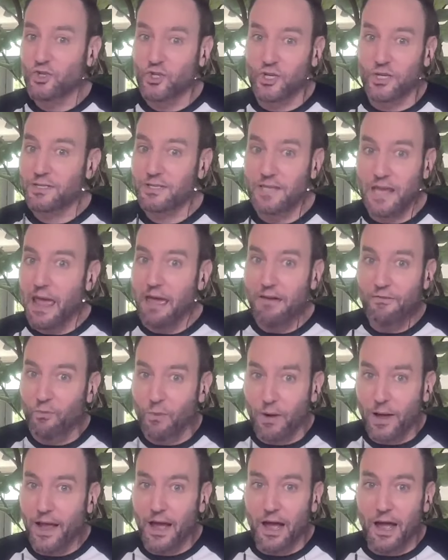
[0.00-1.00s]
just
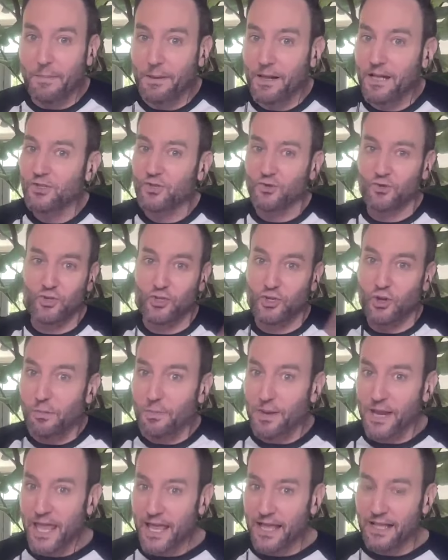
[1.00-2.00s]
fyi because there's so
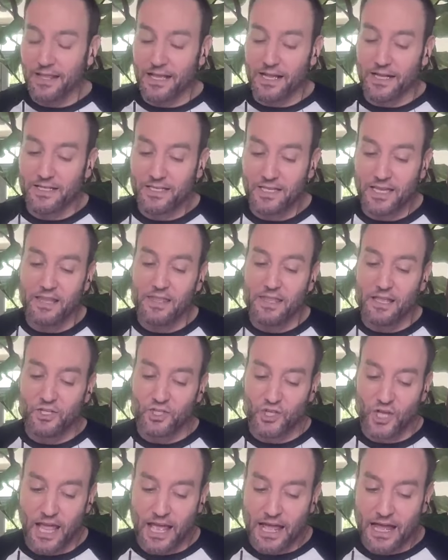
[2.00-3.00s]
many headlines saying that
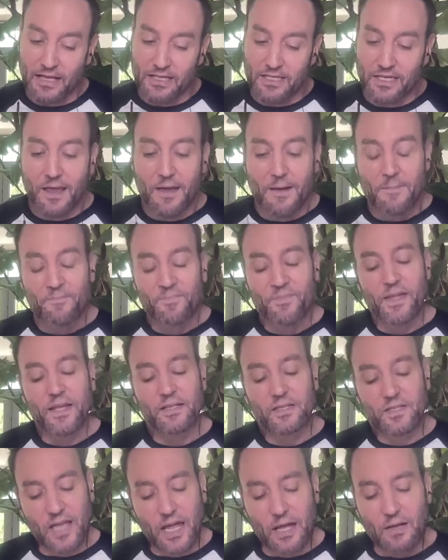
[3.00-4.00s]
she has
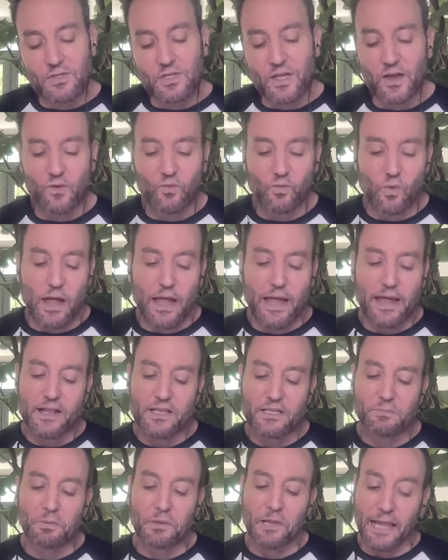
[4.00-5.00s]
it sounds like ryan
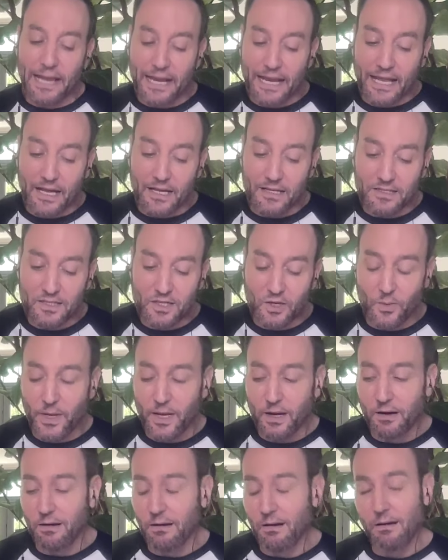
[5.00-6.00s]
is planning on suing
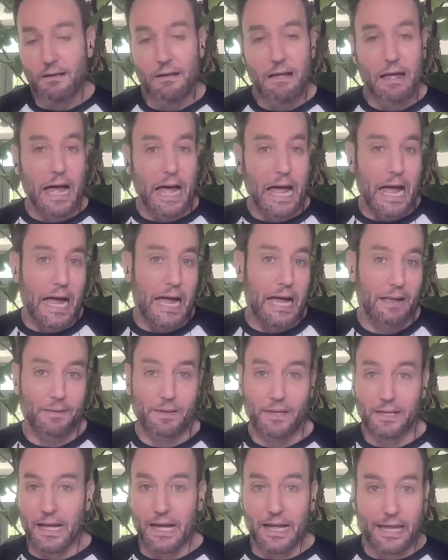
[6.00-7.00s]
her I
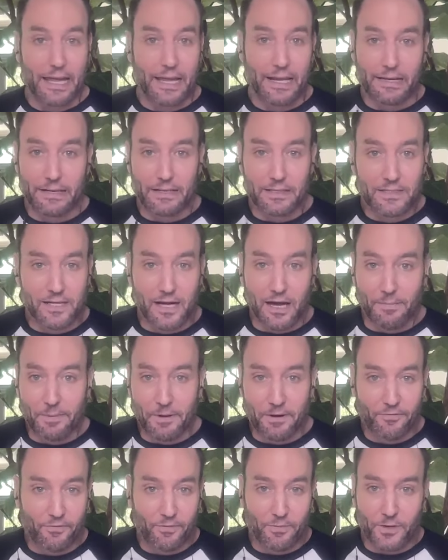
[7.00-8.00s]
mean, I ain't gonna stop
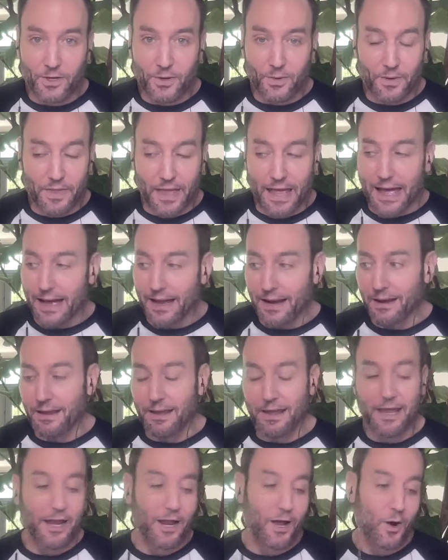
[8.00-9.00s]
you from doing that.
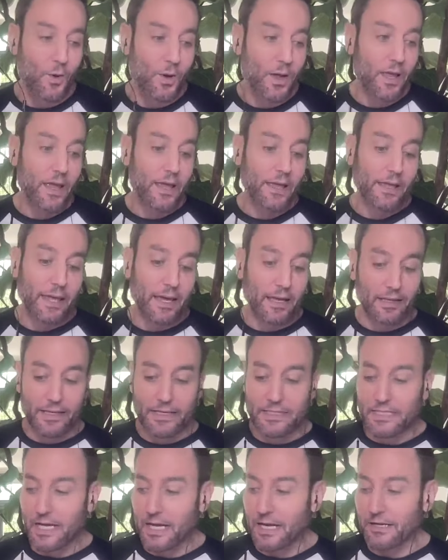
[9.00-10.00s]
You know,
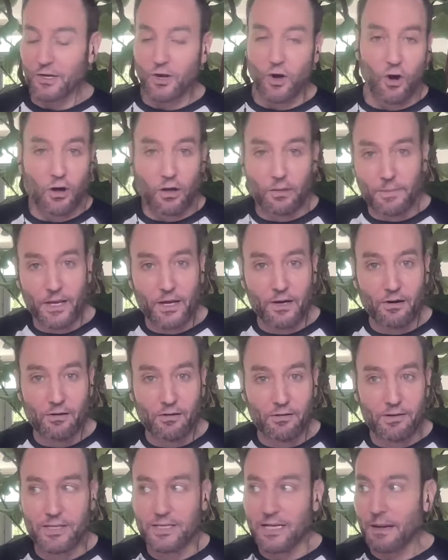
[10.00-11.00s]
Kelly Dodd, call me
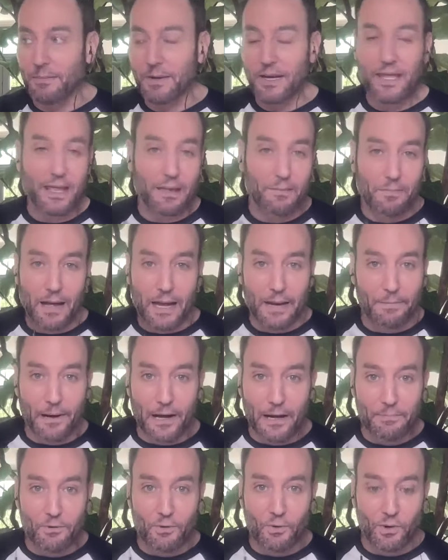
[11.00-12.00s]
girl, because I'm gonna get my
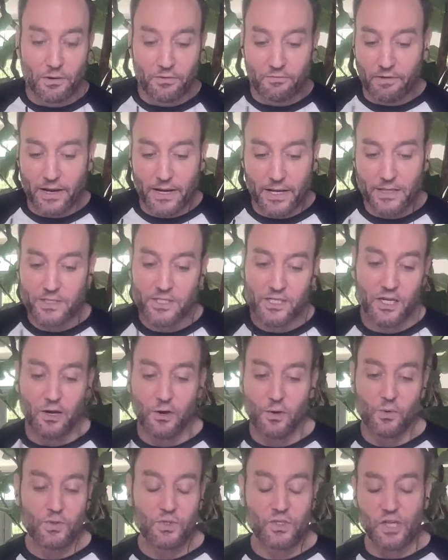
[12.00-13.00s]
popcorn ready too.
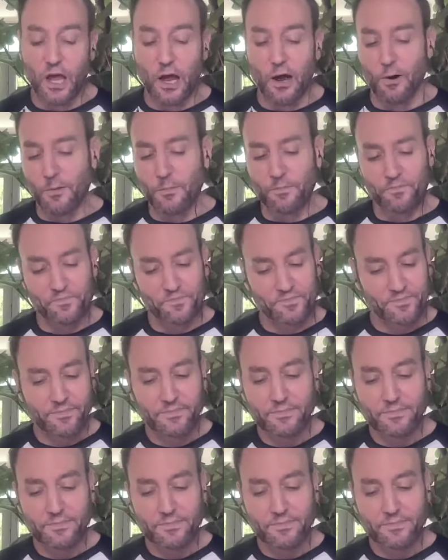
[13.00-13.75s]
So